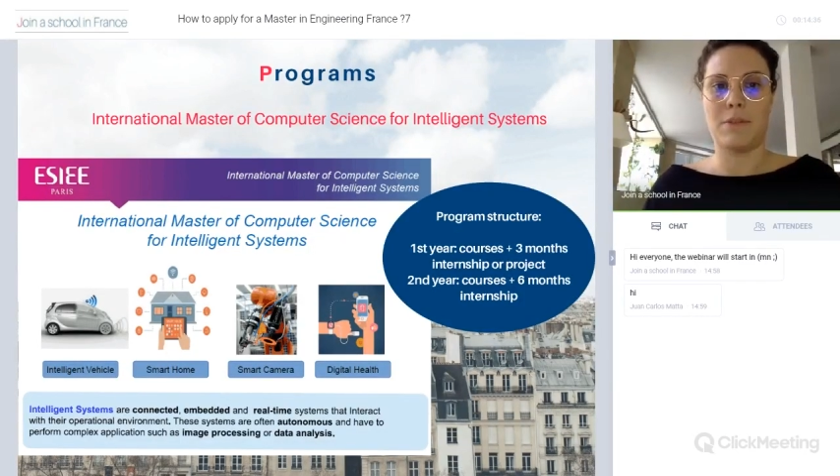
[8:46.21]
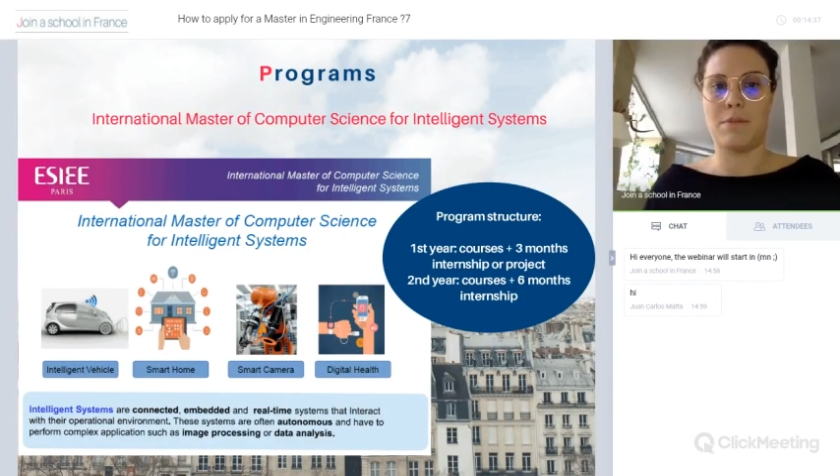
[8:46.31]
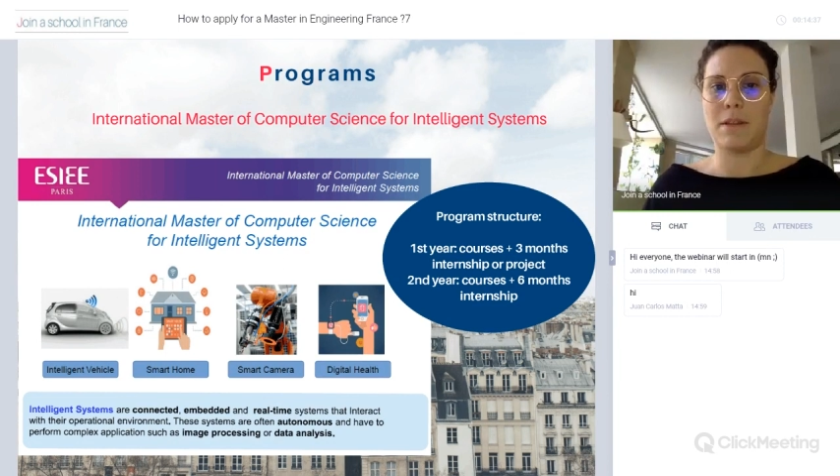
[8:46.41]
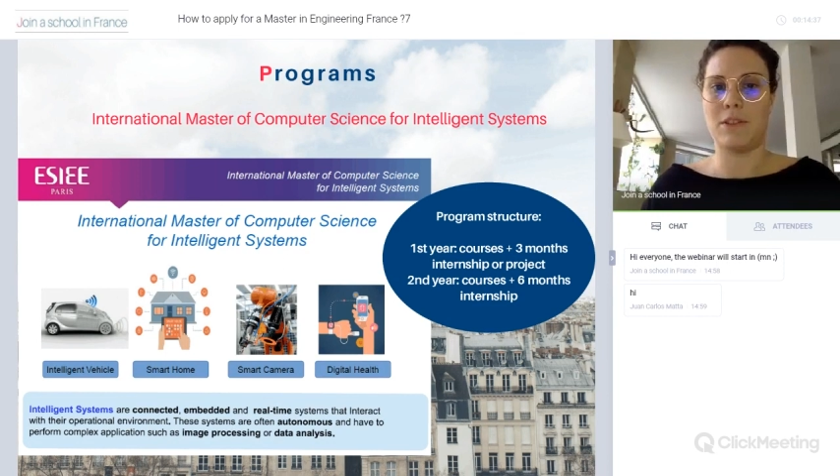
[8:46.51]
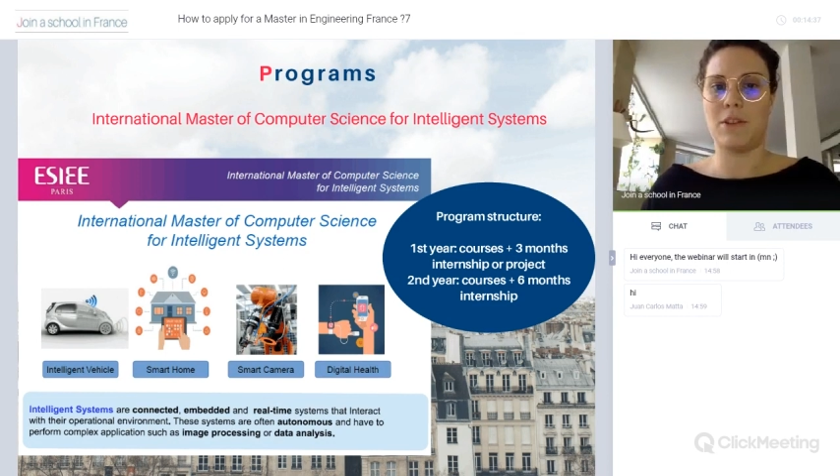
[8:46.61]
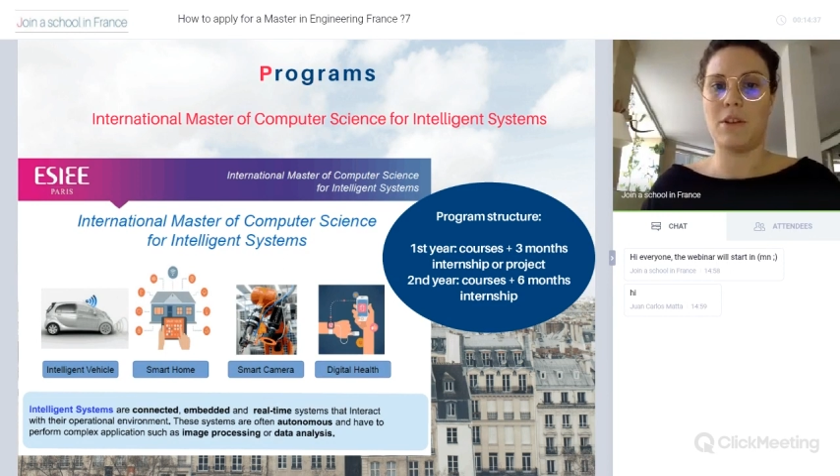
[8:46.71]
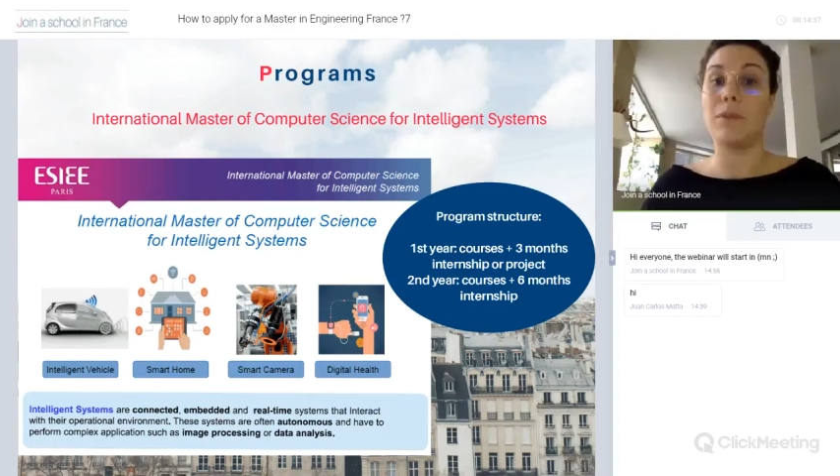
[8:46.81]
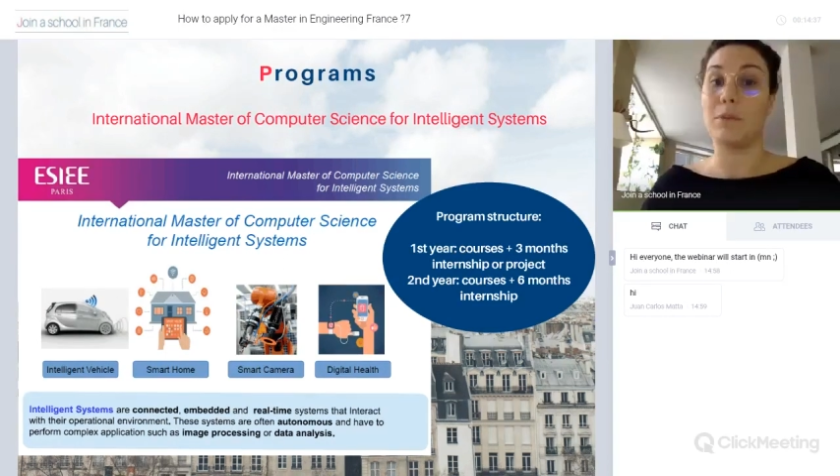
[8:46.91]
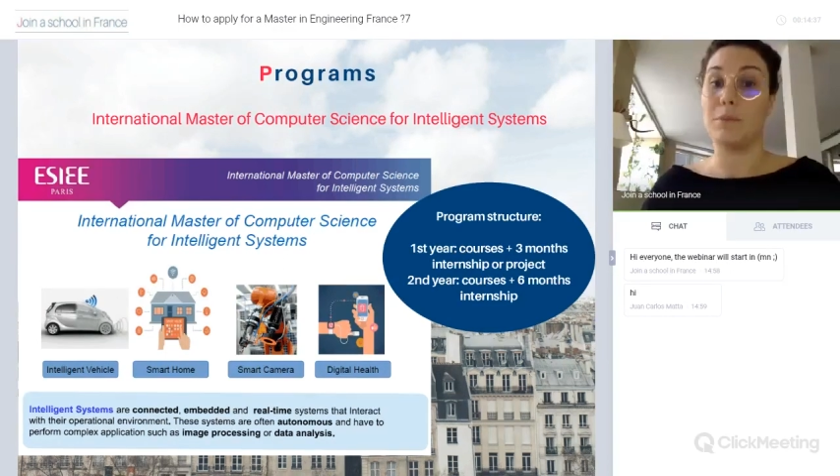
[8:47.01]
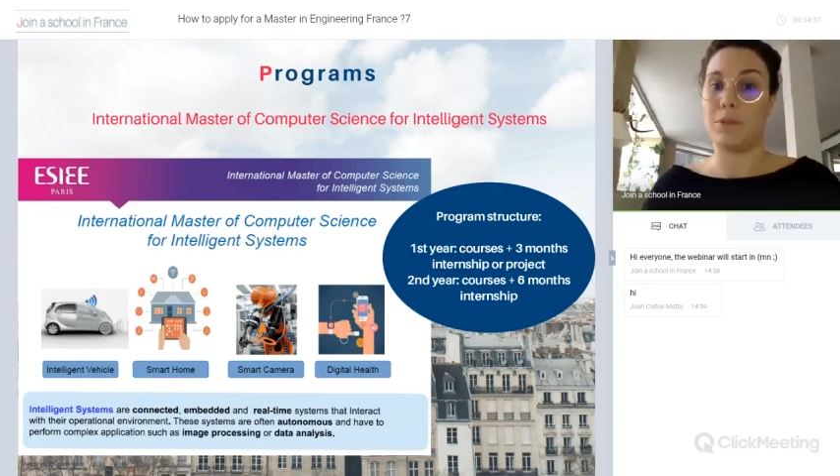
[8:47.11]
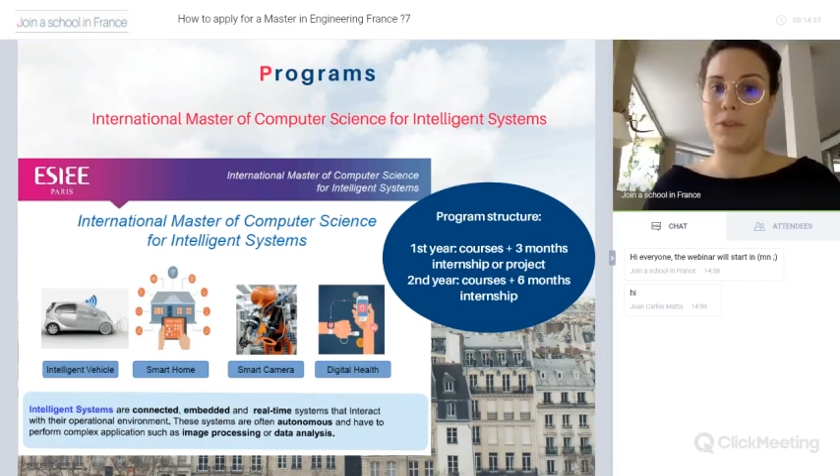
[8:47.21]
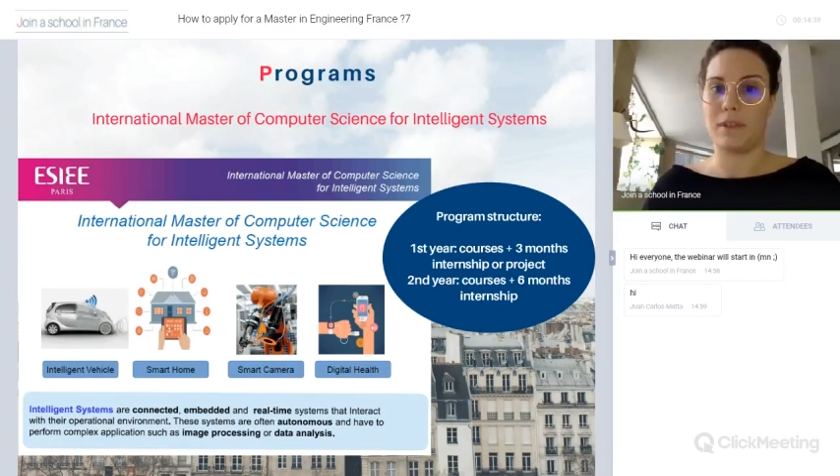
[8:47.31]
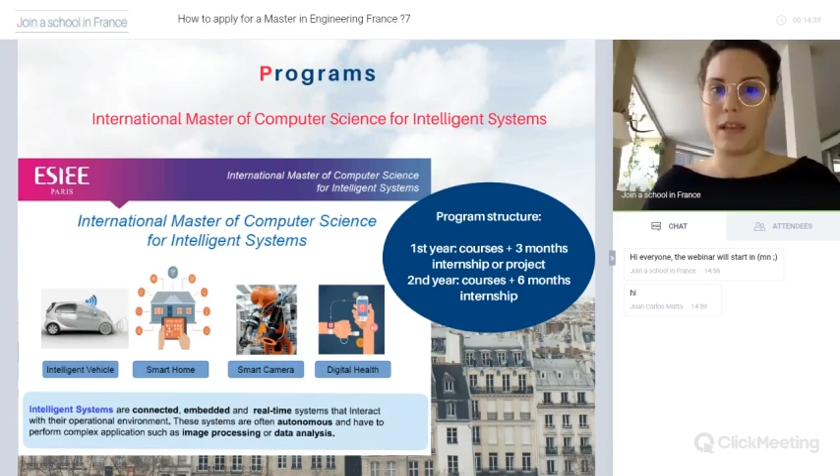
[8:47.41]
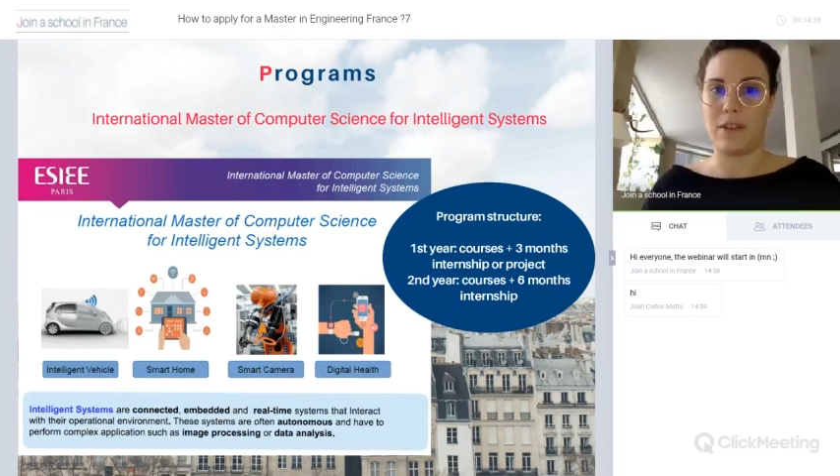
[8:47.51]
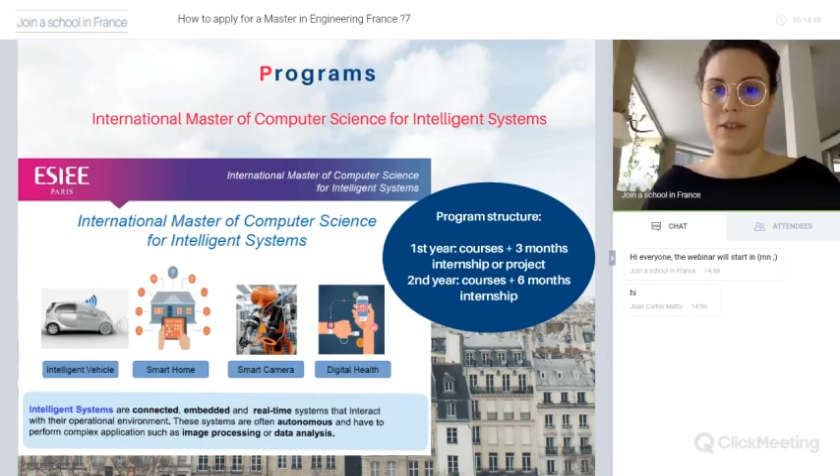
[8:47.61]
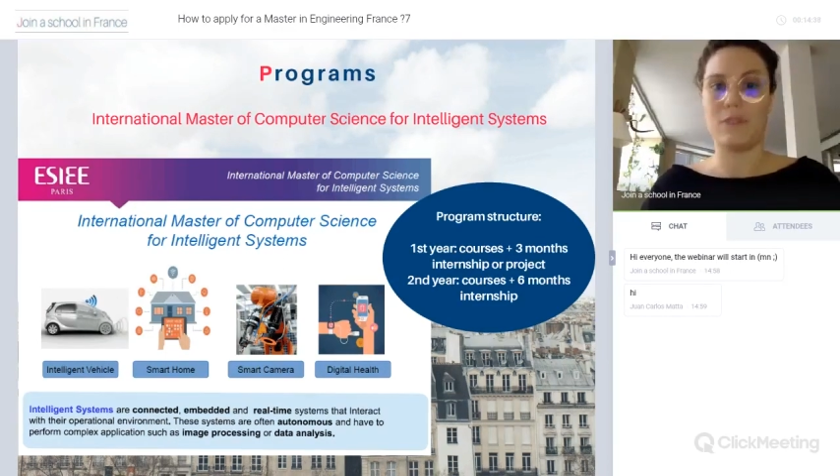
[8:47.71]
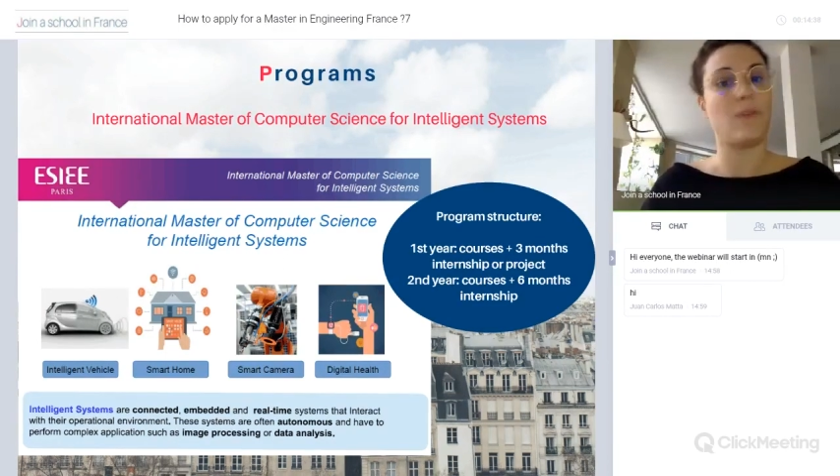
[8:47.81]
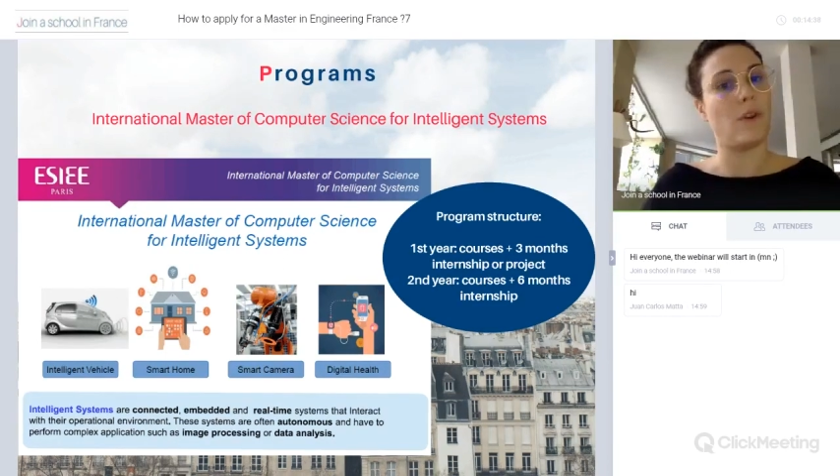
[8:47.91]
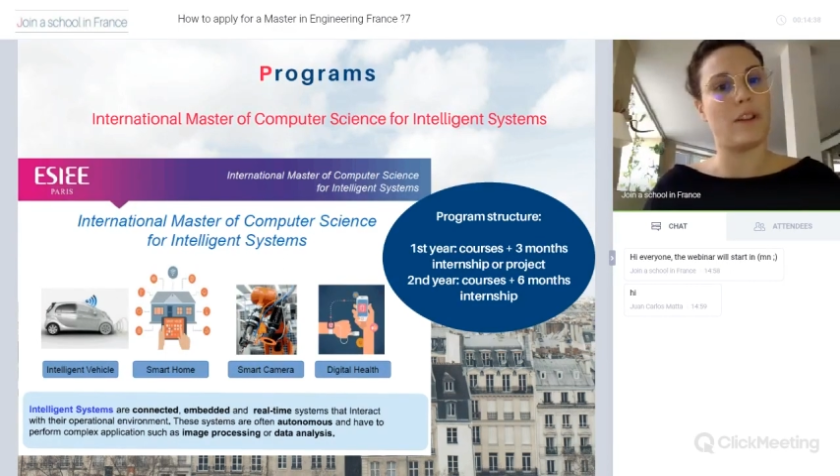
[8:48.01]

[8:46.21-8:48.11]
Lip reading: so Master of Computer Science for